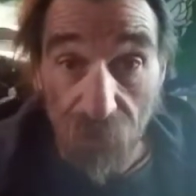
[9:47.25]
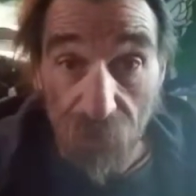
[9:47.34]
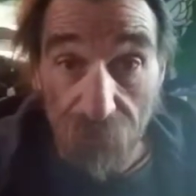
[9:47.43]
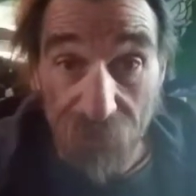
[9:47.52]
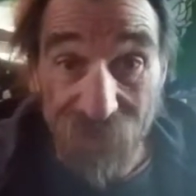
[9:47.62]

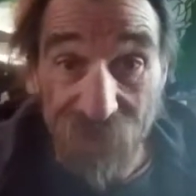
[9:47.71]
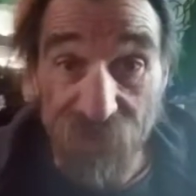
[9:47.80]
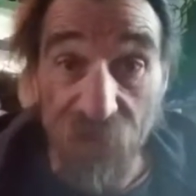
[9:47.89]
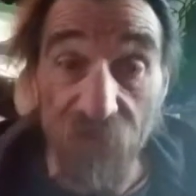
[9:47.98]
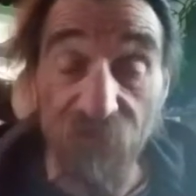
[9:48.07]

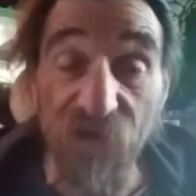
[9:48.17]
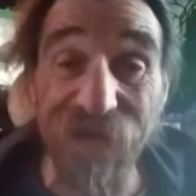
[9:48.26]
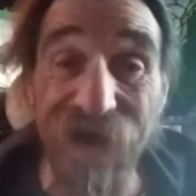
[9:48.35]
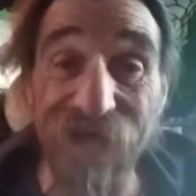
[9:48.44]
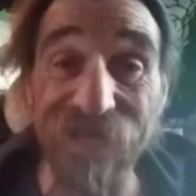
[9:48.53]
Because they've
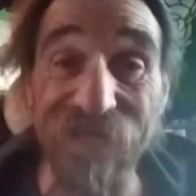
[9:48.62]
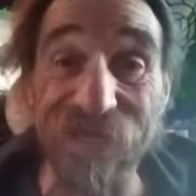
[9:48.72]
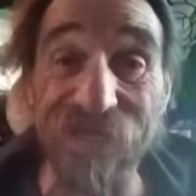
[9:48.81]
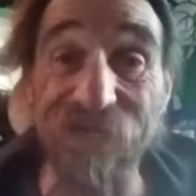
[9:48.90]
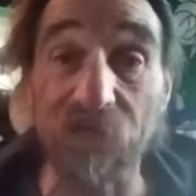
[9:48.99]
gotten
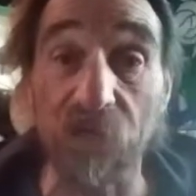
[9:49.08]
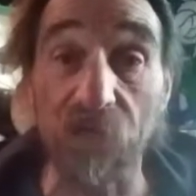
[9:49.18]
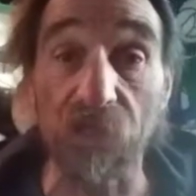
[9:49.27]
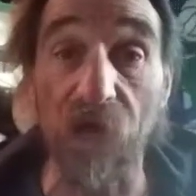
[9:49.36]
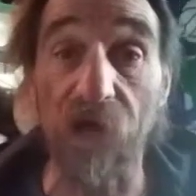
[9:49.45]
in a
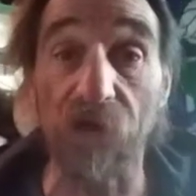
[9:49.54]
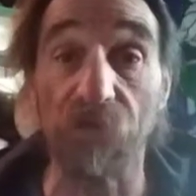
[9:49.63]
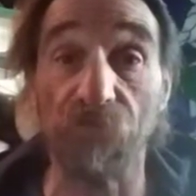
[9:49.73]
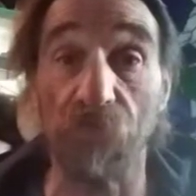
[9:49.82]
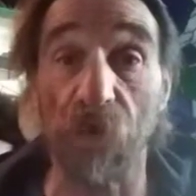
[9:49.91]
lot
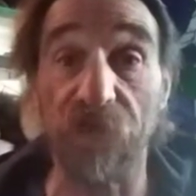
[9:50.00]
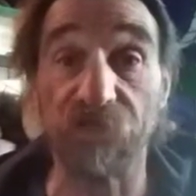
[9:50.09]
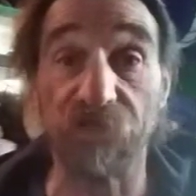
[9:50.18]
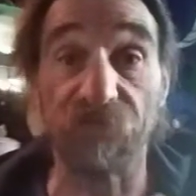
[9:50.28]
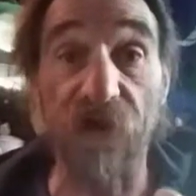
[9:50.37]
of
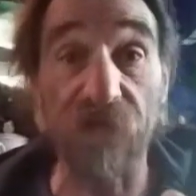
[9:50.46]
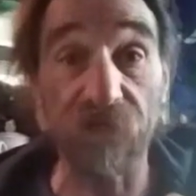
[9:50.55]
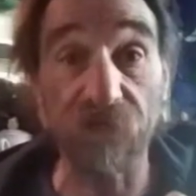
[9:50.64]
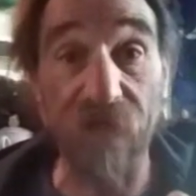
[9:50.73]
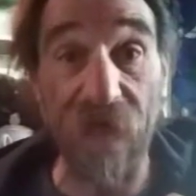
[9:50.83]
ways. They've
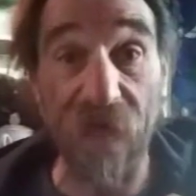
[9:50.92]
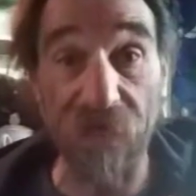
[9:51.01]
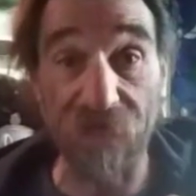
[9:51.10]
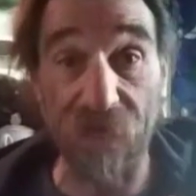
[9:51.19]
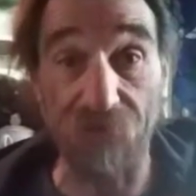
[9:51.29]
gotten into
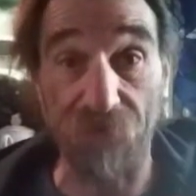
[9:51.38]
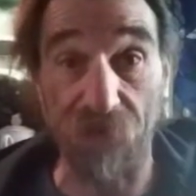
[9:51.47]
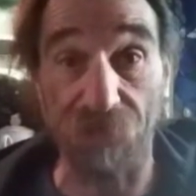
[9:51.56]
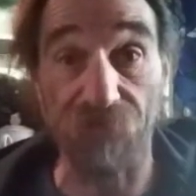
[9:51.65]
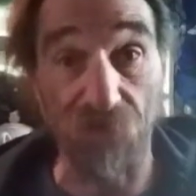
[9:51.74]

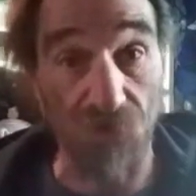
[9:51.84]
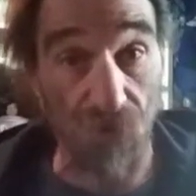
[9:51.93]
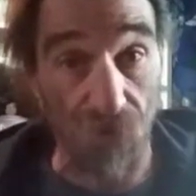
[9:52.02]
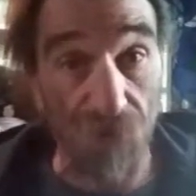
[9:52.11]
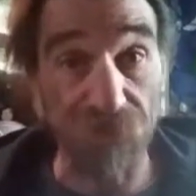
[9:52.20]
academia, the
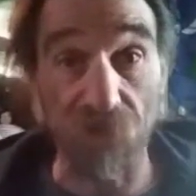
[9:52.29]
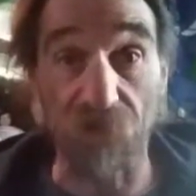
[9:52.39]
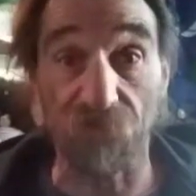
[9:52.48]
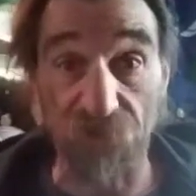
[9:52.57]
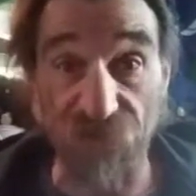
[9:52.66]
corruption
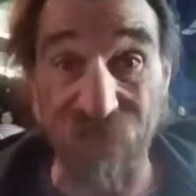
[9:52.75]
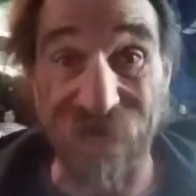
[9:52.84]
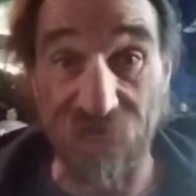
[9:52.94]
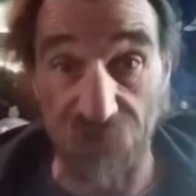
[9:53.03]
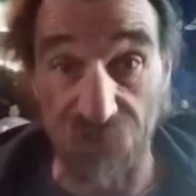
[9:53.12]
of our
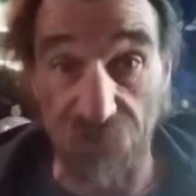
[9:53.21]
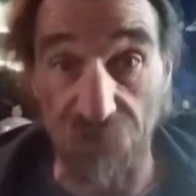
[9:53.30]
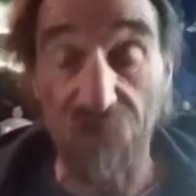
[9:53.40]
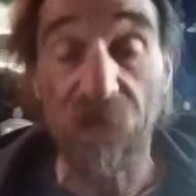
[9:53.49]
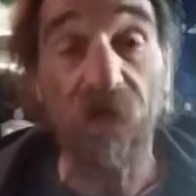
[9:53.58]
science.
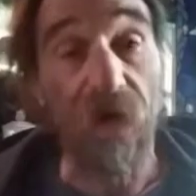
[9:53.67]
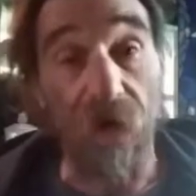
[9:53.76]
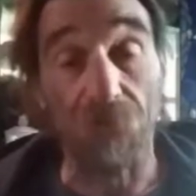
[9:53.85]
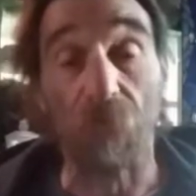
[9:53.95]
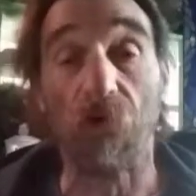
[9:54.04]

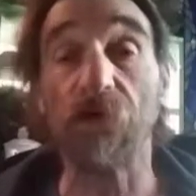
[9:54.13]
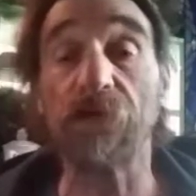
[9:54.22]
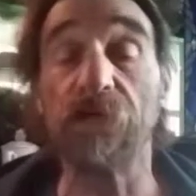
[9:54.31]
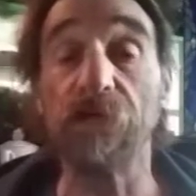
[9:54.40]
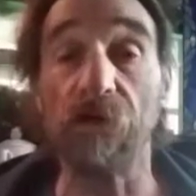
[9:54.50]
I'm
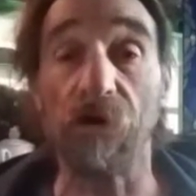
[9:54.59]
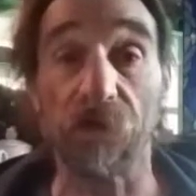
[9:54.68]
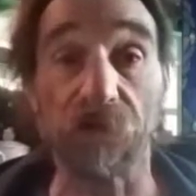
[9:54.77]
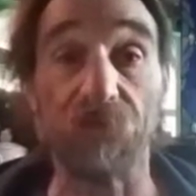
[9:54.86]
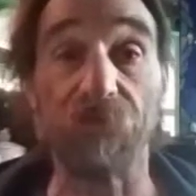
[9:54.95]
working
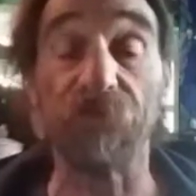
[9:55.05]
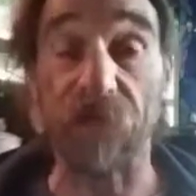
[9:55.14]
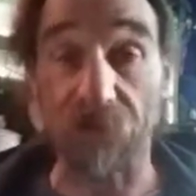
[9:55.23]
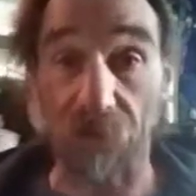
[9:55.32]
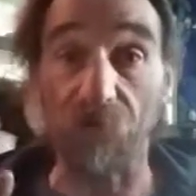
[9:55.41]
on a couple
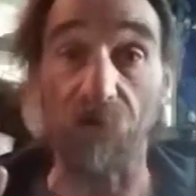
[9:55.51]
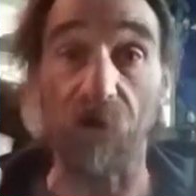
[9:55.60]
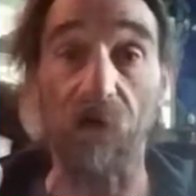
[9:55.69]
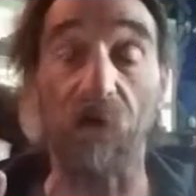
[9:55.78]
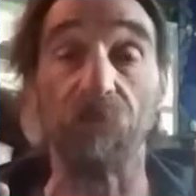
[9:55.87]
things, and I'm
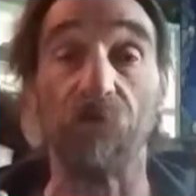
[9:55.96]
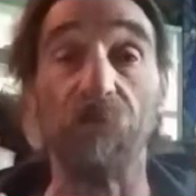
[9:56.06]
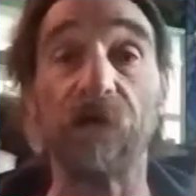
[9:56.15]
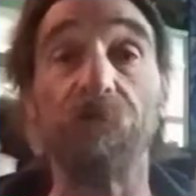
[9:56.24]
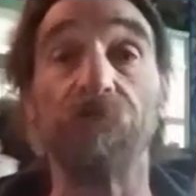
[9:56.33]
gonna
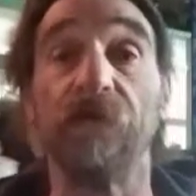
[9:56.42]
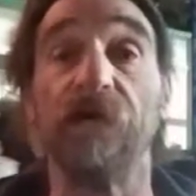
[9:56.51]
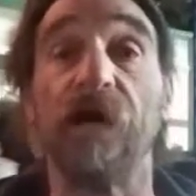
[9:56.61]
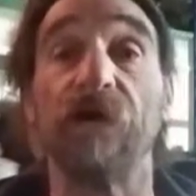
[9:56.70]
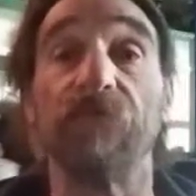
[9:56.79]
make a
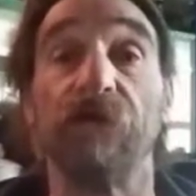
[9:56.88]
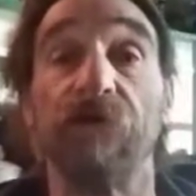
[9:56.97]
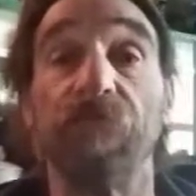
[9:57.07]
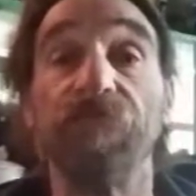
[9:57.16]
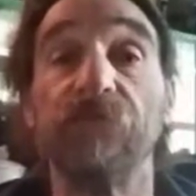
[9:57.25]
plea out
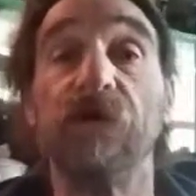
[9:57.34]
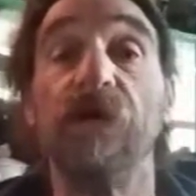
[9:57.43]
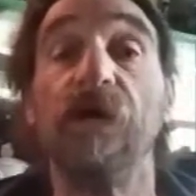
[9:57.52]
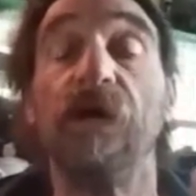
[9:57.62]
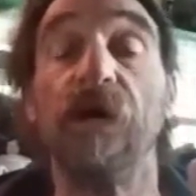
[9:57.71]
there.
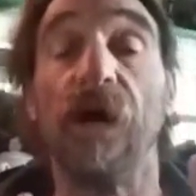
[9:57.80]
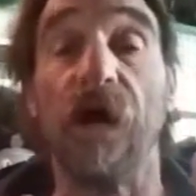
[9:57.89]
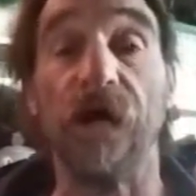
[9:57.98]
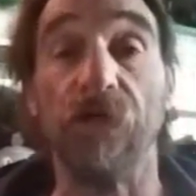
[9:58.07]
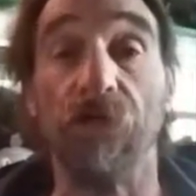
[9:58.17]

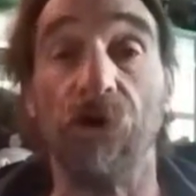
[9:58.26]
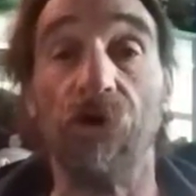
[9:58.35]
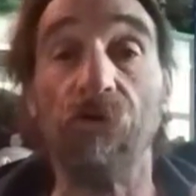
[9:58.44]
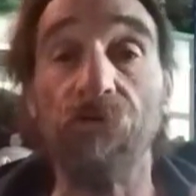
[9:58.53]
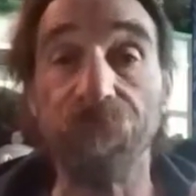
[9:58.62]
I
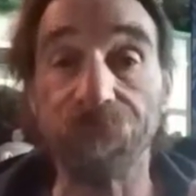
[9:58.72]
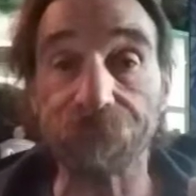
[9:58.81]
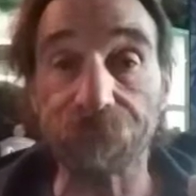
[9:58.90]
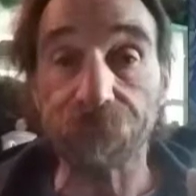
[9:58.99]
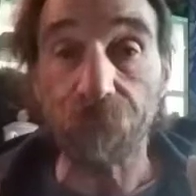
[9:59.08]
know
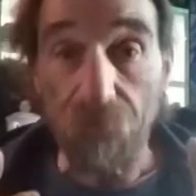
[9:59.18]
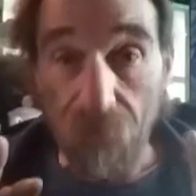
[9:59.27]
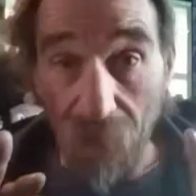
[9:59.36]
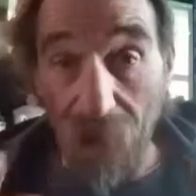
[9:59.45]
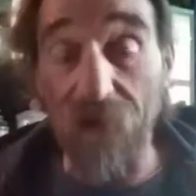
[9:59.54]

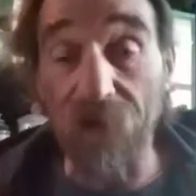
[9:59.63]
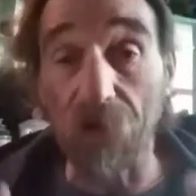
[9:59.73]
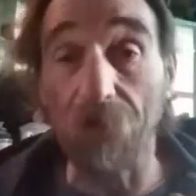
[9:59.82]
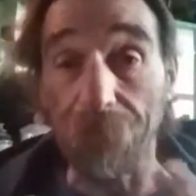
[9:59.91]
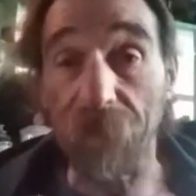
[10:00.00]

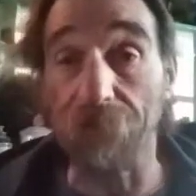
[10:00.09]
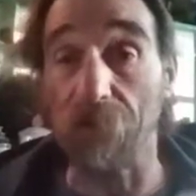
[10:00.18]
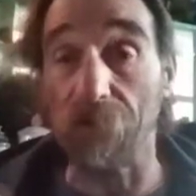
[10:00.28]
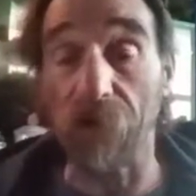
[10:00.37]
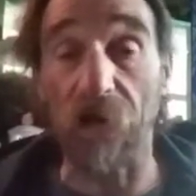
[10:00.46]
people.